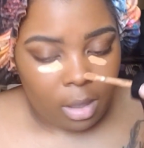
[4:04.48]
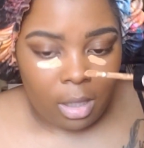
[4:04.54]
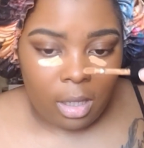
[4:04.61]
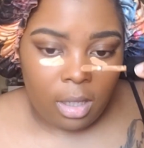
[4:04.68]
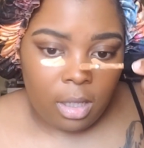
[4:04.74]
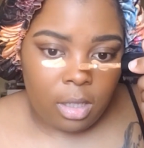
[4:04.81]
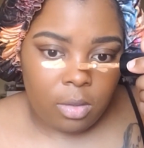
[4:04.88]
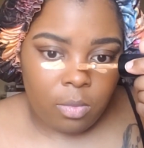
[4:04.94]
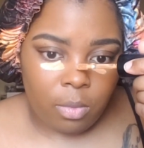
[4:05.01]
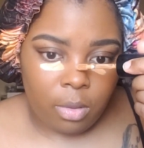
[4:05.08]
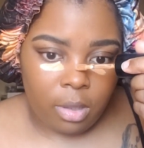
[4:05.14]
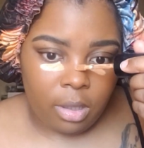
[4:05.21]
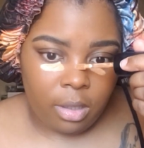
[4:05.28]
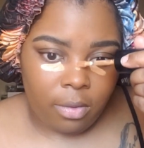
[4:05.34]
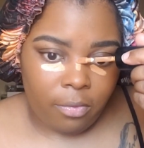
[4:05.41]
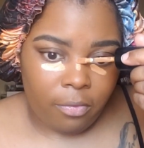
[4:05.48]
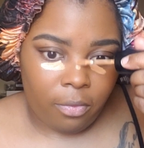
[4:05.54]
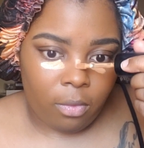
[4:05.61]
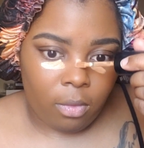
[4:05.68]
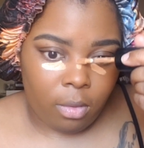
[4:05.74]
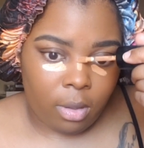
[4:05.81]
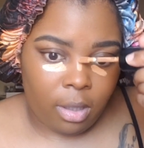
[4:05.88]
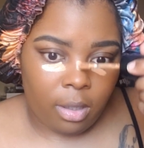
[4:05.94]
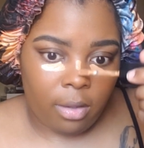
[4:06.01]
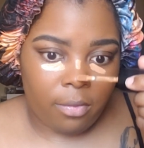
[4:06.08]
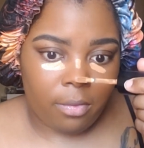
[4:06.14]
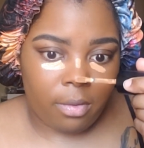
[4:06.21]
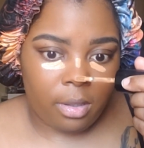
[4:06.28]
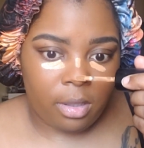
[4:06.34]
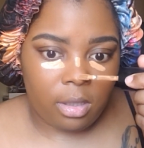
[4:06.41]
And it's really full
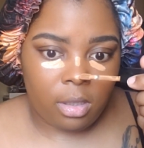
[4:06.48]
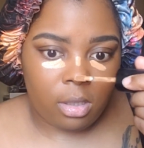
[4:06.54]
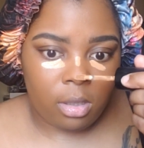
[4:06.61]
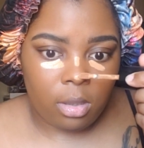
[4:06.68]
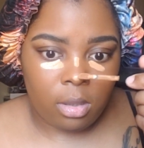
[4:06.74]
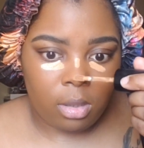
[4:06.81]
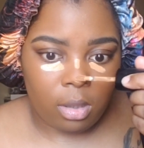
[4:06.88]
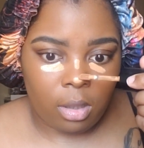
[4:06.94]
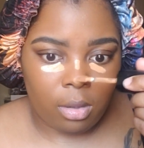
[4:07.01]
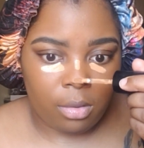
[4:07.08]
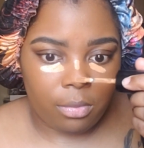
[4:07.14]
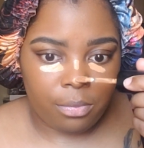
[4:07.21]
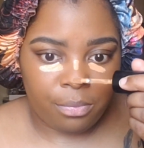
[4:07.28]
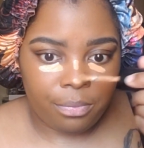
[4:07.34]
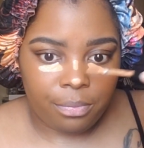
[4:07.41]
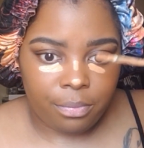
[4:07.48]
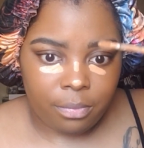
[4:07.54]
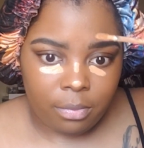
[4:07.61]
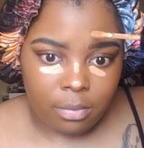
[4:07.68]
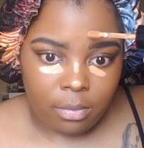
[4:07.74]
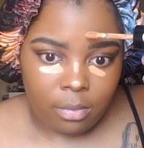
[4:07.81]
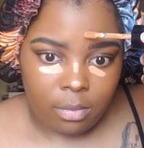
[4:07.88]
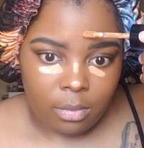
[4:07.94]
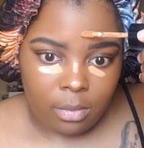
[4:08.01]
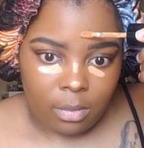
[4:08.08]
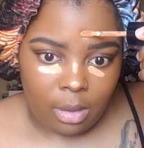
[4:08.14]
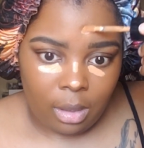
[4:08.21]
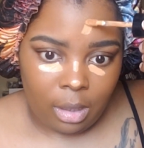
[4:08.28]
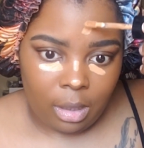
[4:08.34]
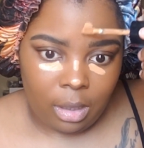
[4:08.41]
coverage, so
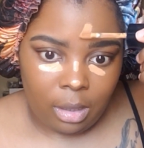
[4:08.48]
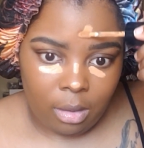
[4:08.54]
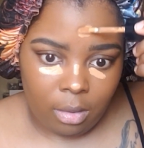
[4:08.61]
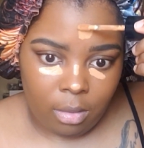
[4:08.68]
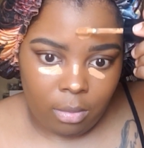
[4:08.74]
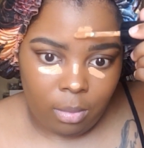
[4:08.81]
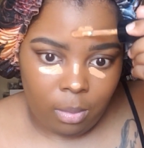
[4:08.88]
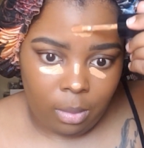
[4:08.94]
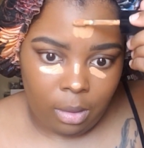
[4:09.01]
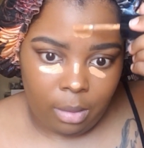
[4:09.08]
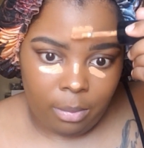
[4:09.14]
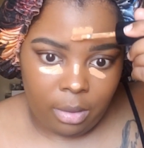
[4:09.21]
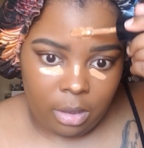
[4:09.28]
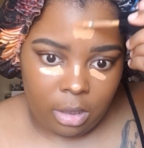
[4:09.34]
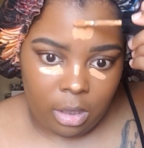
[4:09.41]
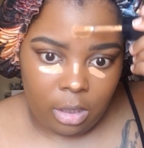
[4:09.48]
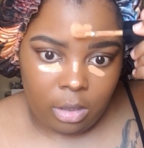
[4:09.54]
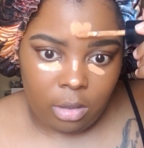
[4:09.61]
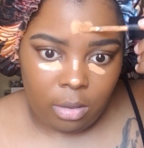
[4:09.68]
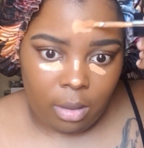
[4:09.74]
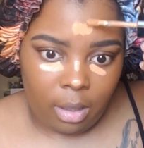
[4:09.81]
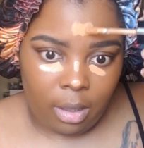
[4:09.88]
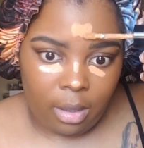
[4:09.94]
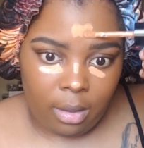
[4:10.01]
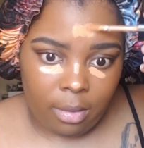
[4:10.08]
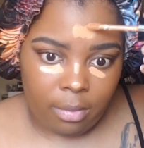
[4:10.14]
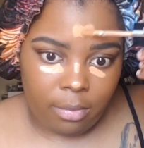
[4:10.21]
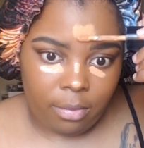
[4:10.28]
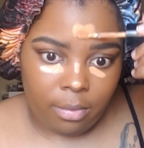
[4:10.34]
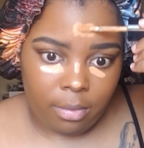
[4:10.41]
any little blemish that you
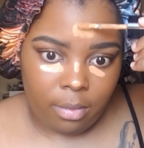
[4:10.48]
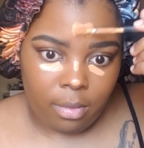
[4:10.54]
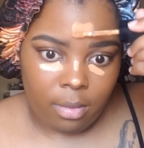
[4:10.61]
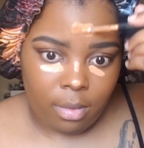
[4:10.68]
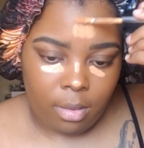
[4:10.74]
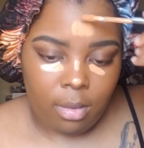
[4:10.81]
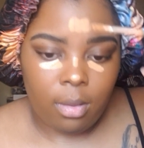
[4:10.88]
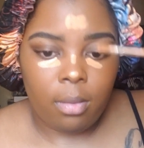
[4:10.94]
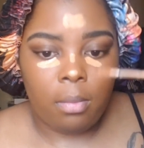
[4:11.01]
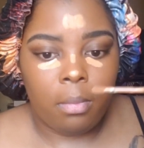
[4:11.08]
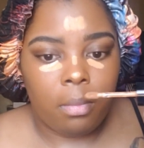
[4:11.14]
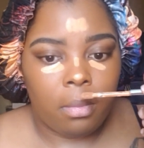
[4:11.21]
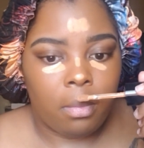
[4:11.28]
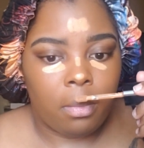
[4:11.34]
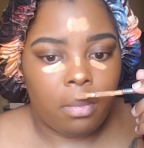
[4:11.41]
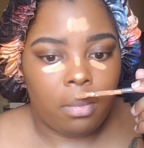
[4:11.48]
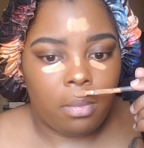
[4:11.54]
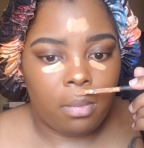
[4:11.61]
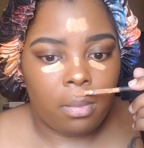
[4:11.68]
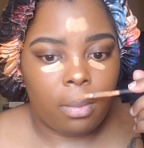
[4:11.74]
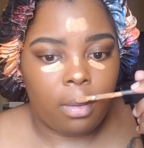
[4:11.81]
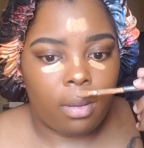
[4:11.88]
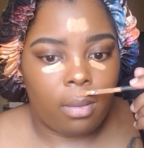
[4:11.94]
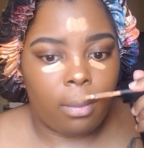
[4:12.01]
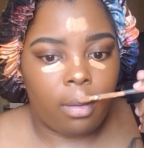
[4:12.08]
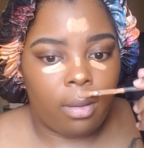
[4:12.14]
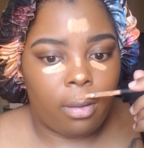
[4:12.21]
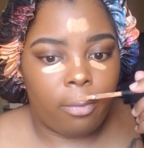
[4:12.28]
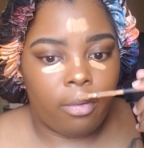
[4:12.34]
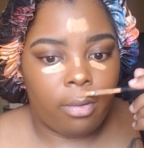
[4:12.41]
have, I'm gonna
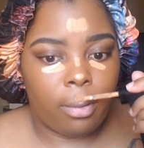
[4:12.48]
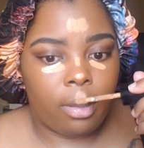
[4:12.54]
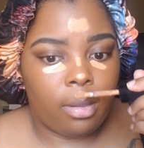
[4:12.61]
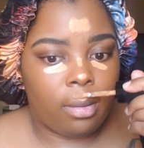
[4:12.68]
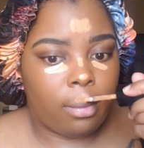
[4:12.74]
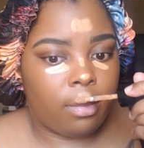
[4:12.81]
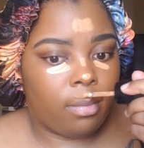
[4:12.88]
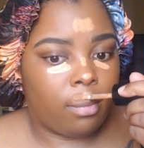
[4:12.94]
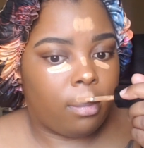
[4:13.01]
cover it up.